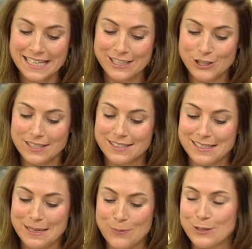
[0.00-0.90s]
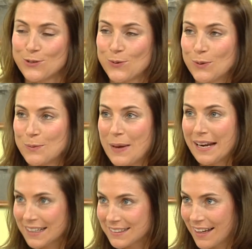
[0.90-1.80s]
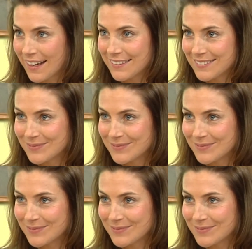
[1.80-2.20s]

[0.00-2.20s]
and adjusts the temperature automatically,